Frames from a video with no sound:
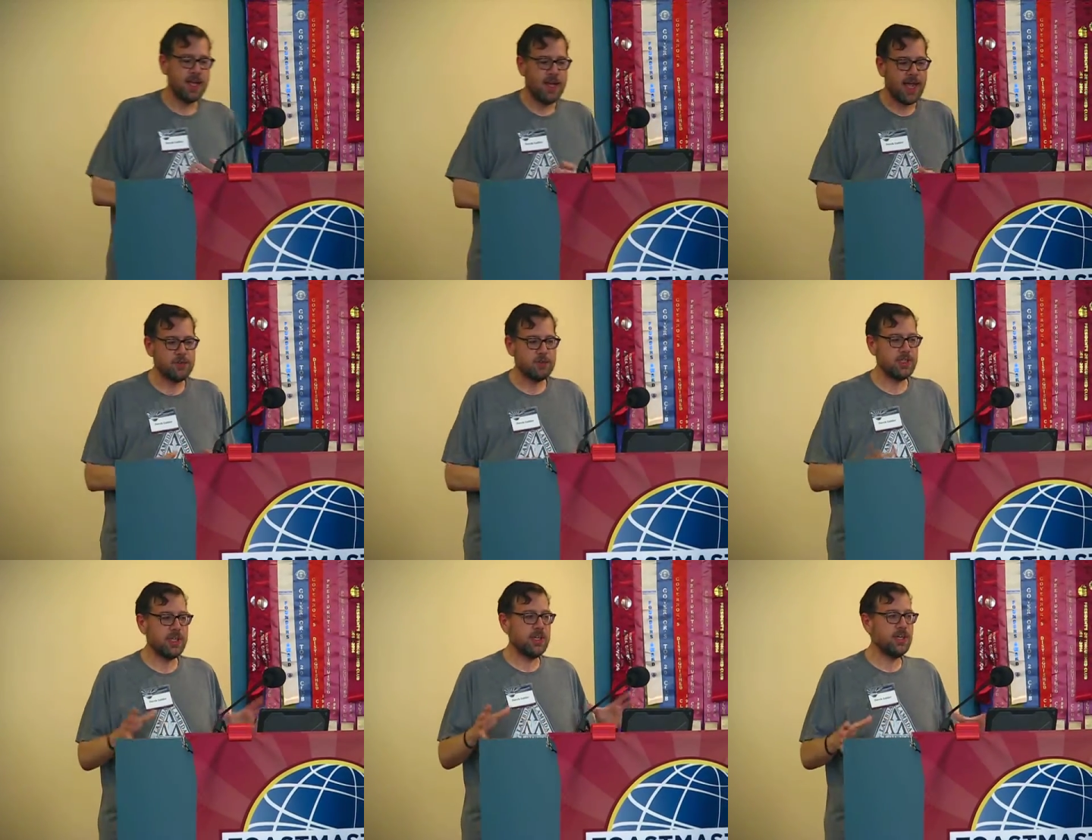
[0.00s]

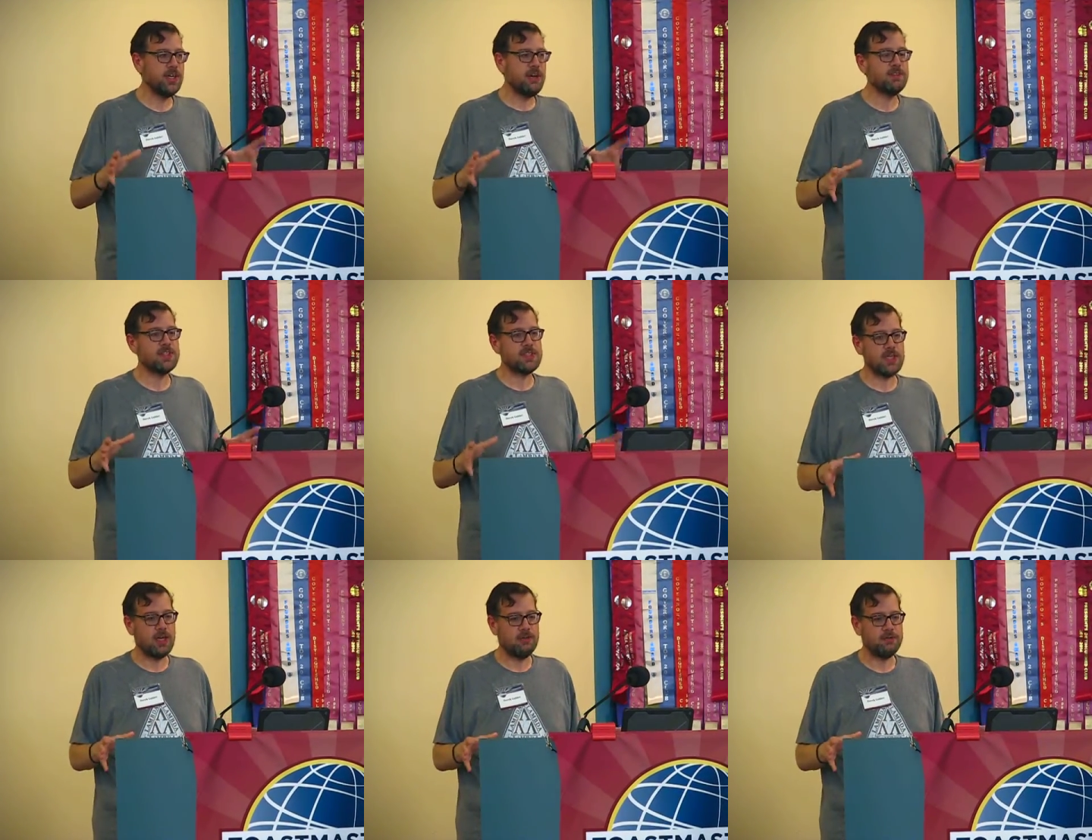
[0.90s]
Natural in and of
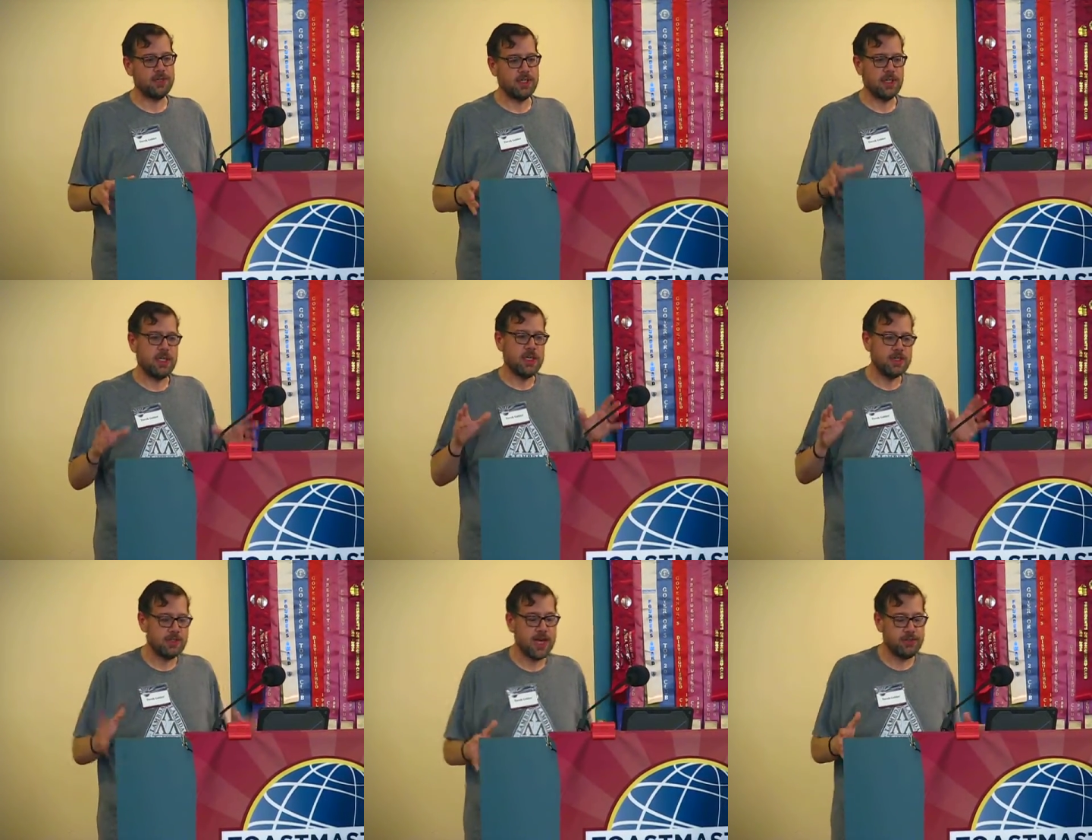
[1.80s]
itself
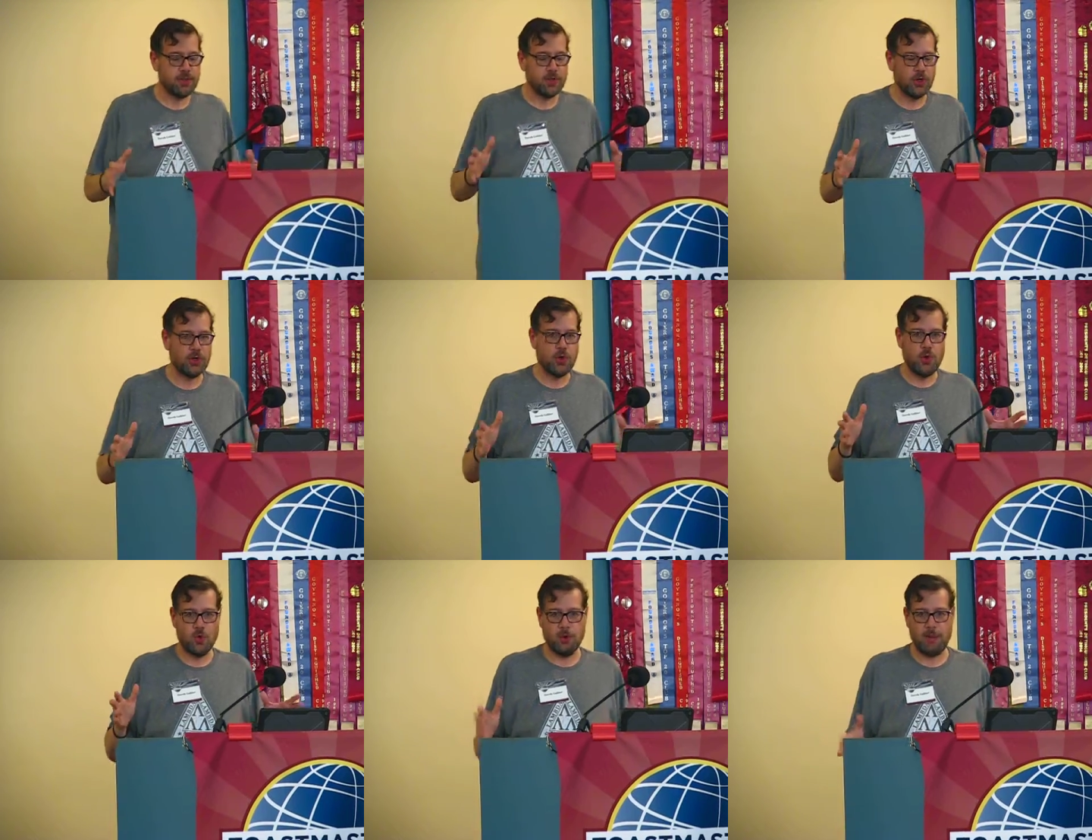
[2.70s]
is neither good
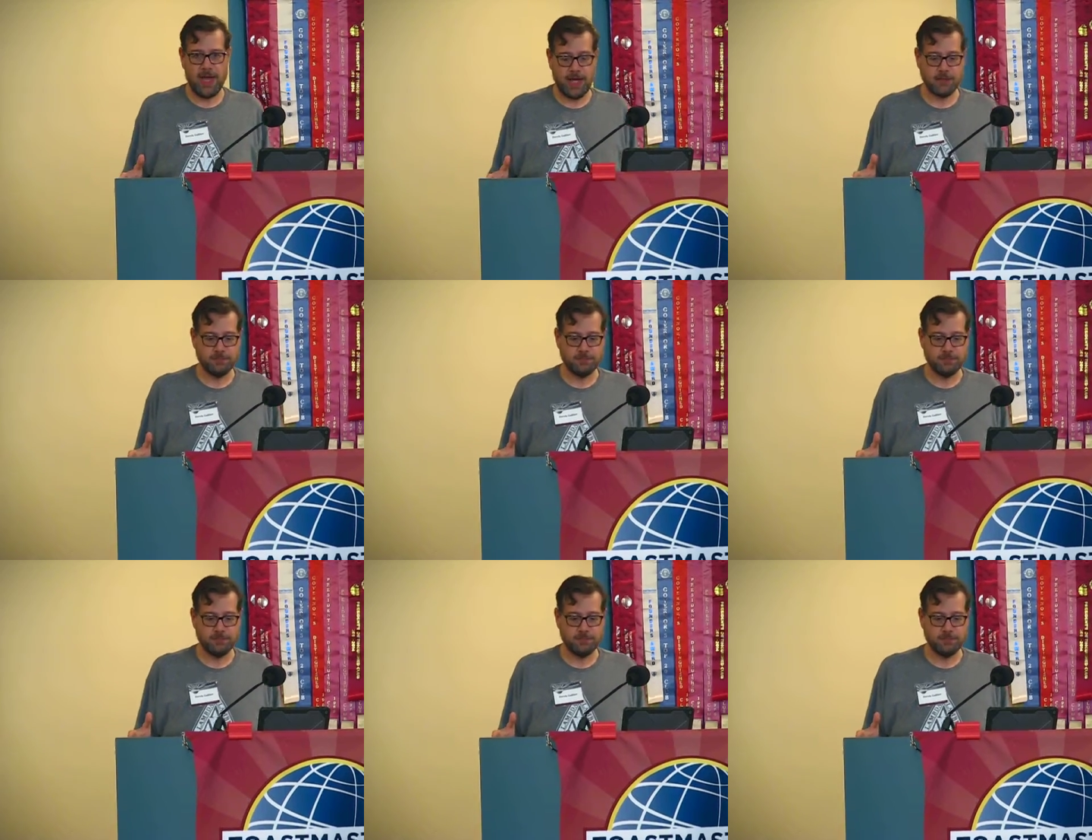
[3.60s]
nor bad.